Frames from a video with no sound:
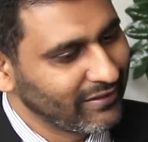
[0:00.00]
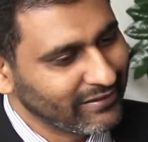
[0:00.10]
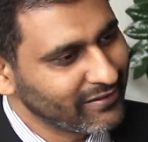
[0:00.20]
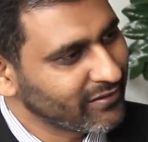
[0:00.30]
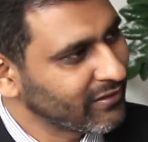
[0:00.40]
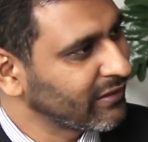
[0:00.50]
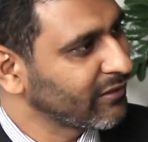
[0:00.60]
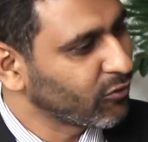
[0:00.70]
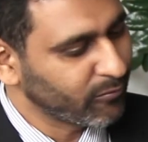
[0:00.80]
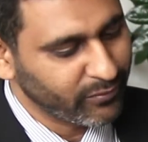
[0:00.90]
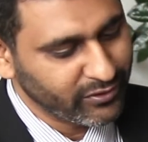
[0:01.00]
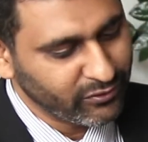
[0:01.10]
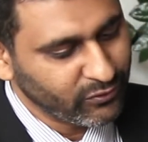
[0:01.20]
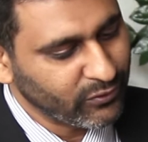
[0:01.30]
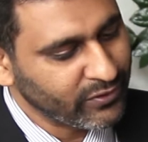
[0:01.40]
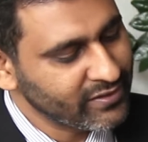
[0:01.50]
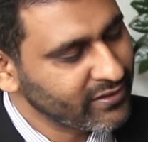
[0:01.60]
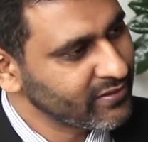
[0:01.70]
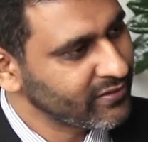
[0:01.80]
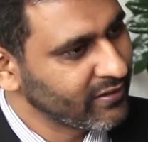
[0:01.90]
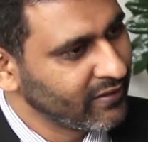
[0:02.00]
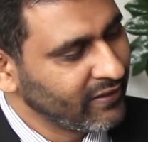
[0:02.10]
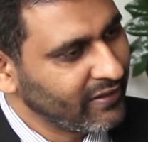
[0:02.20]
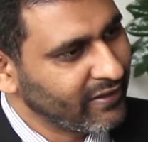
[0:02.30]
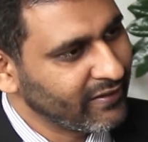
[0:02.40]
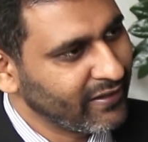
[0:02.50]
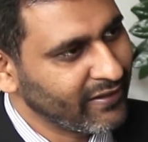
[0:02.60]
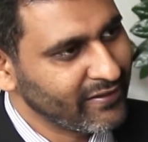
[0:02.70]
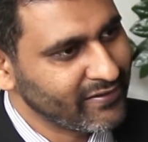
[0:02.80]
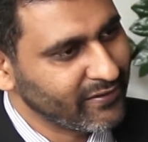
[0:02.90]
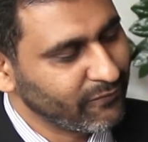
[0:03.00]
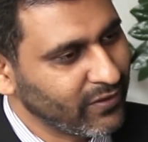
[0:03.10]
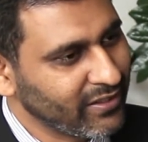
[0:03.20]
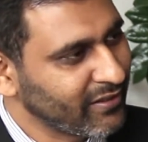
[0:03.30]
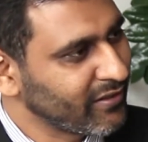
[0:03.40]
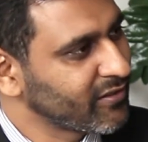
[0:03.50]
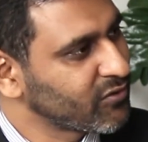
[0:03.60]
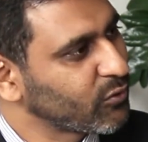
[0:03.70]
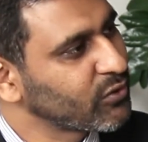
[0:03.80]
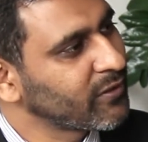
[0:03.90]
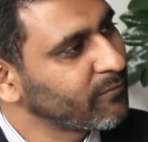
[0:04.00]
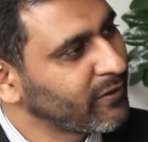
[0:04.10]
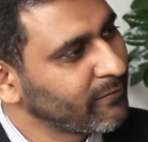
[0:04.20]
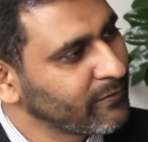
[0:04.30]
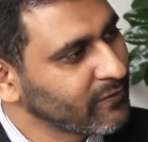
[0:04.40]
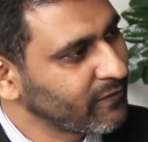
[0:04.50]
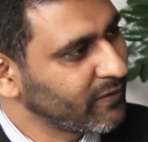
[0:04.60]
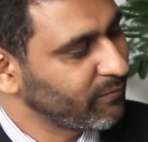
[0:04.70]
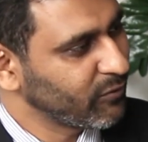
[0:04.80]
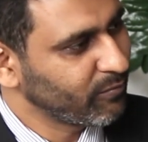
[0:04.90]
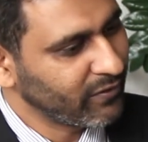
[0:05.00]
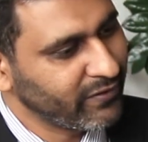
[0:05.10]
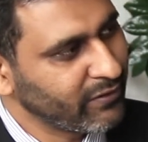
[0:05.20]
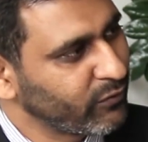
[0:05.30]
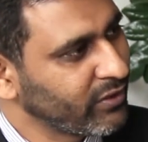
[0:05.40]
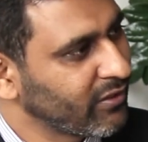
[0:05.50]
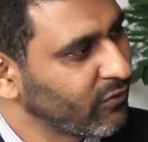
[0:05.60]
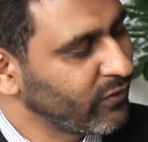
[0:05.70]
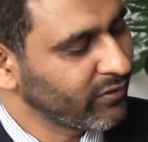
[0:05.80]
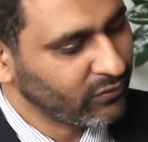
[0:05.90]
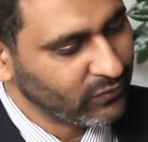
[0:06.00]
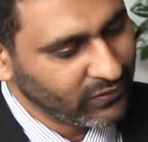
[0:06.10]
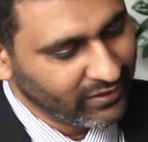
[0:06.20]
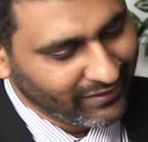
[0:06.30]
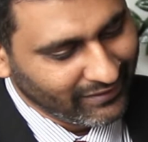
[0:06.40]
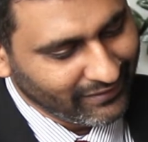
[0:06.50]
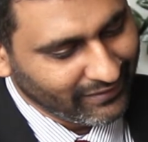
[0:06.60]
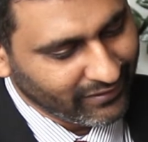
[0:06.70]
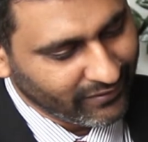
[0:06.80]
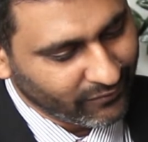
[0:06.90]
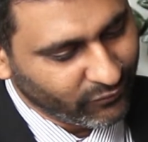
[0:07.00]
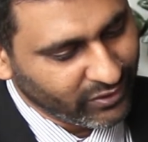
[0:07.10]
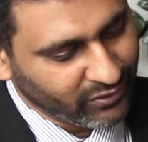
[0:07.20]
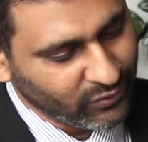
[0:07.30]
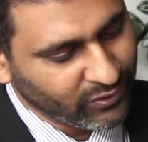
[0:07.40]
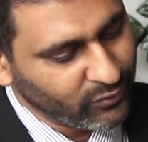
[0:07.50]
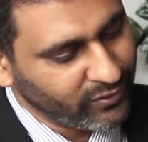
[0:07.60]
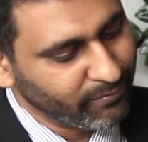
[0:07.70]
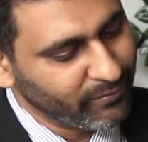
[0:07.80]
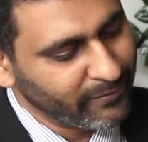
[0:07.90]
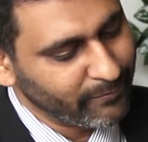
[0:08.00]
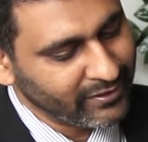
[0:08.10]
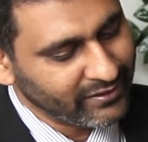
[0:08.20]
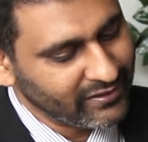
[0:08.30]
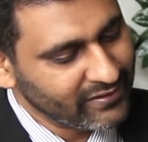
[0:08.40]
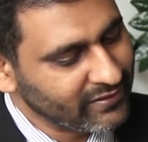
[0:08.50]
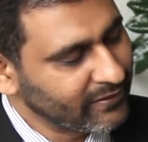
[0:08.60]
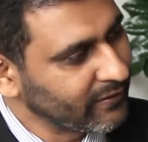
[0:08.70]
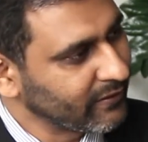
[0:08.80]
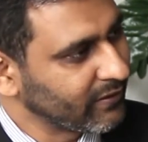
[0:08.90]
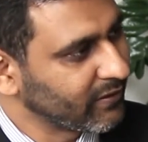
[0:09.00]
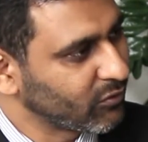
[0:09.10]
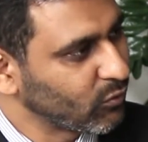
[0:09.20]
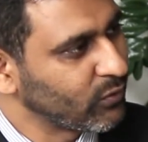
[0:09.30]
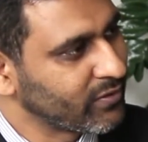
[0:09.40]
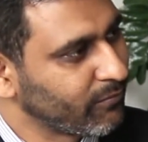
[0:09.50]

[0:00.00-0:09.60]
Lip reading: this really opened new horizons, and then I see what are the social problems of the people when we are going to implement these tools,